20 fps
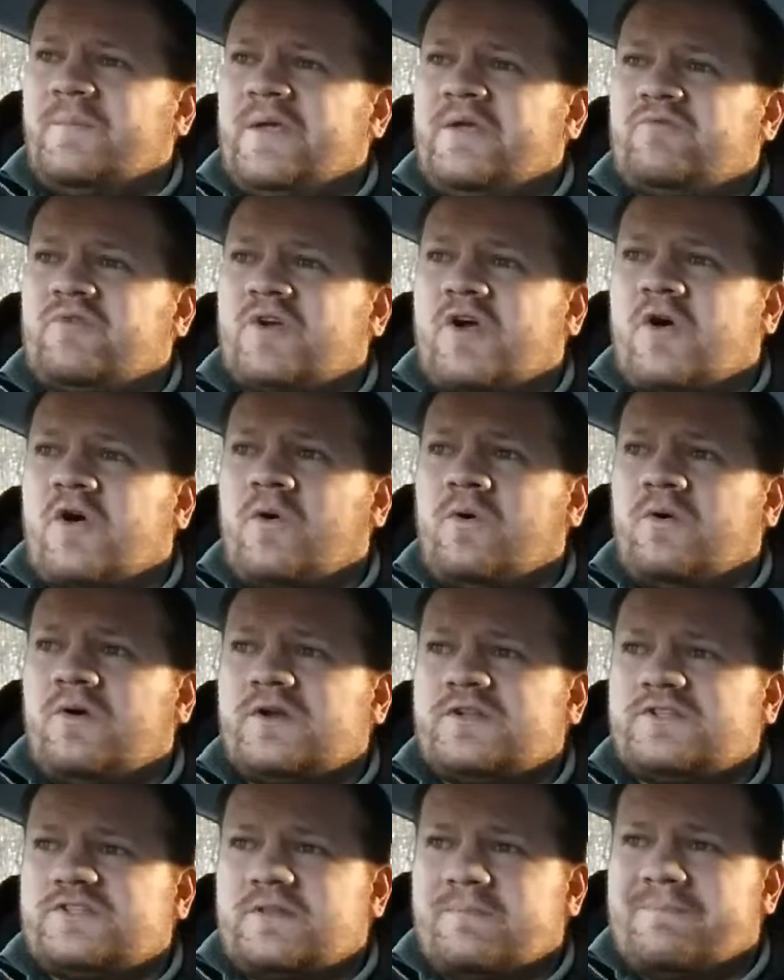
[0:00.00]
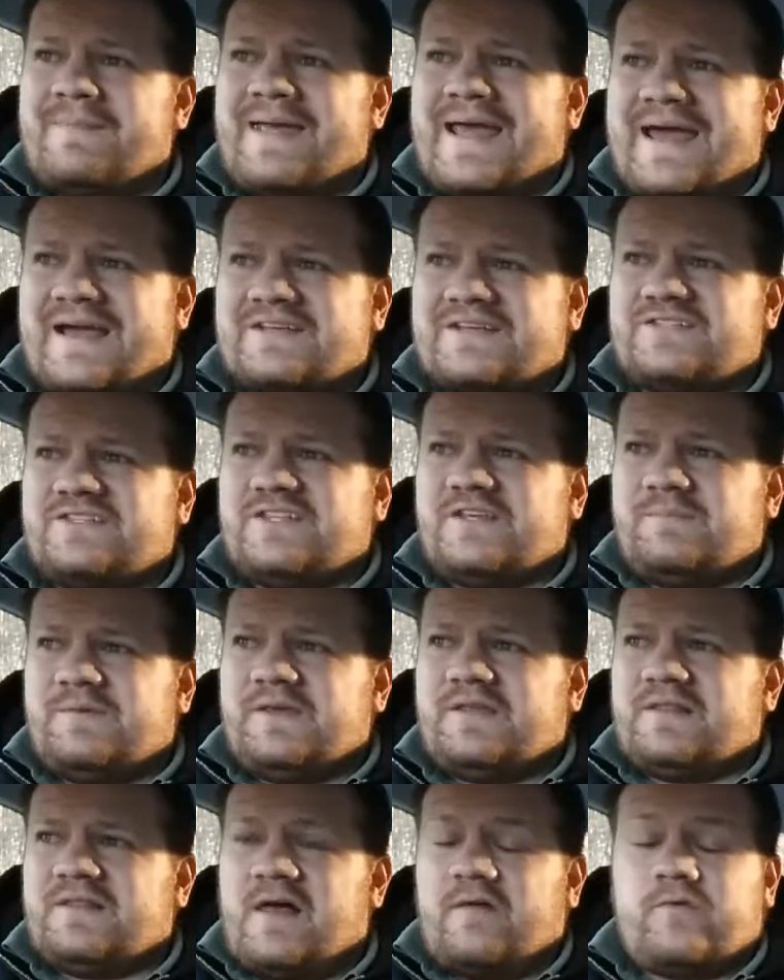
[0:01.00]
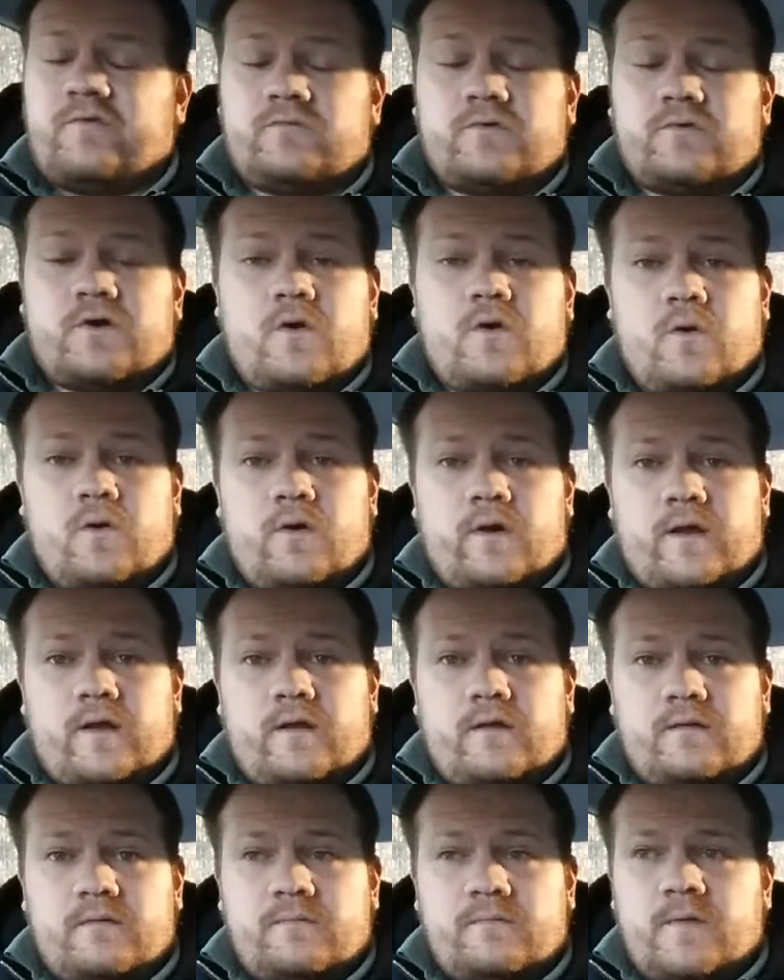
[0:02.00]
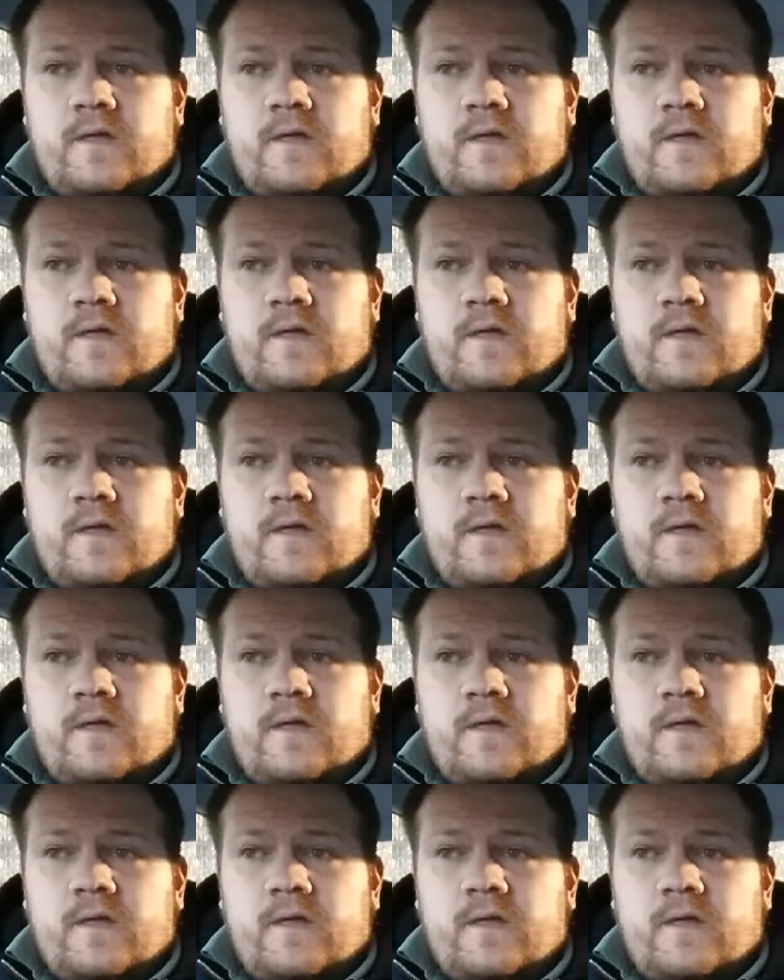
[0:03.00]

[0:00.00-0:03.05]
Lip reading: it records the max dB level recorded.